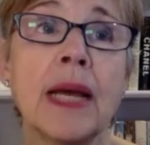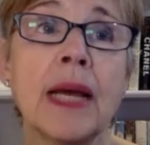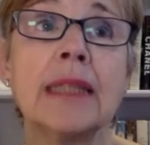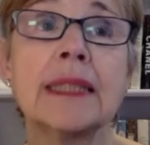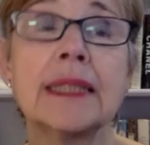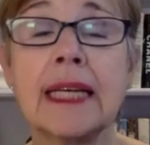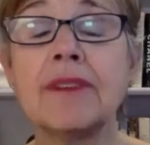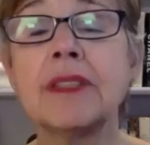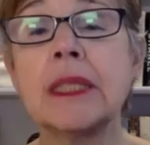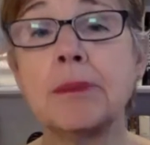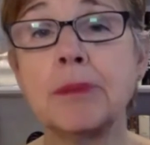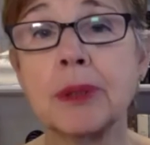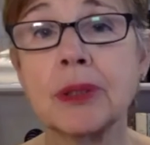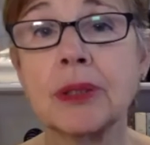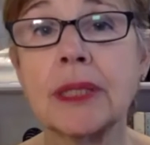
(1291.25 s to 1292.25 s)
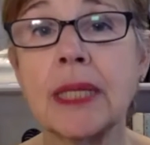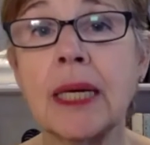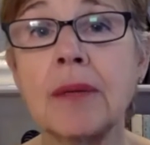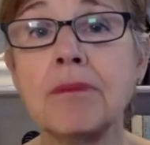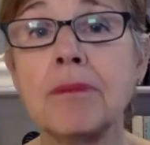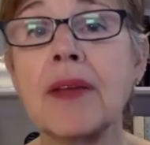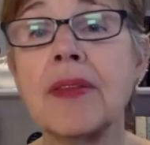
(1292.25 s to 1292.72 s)
at
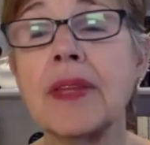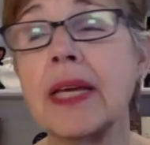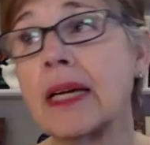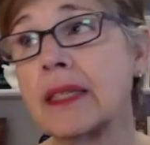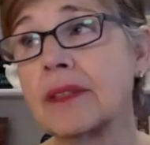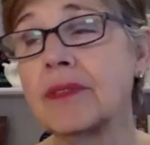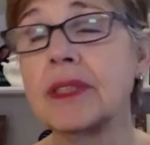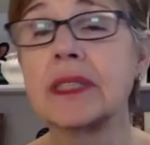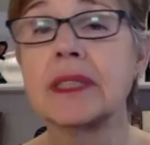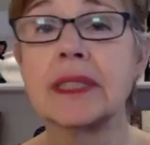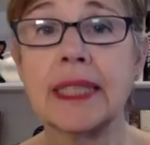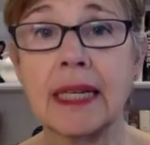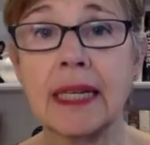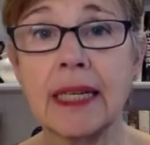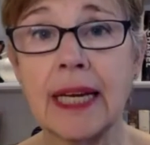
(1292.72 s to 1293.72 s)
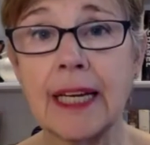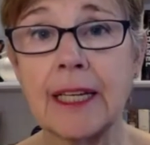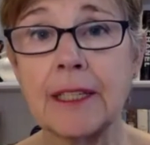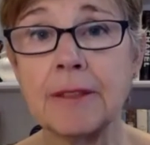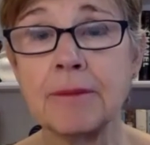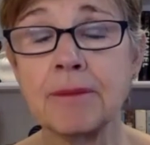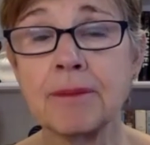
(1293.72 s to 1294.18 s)
70% by the end of this
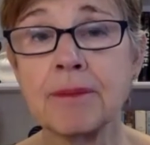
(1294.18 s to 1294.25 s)
decade.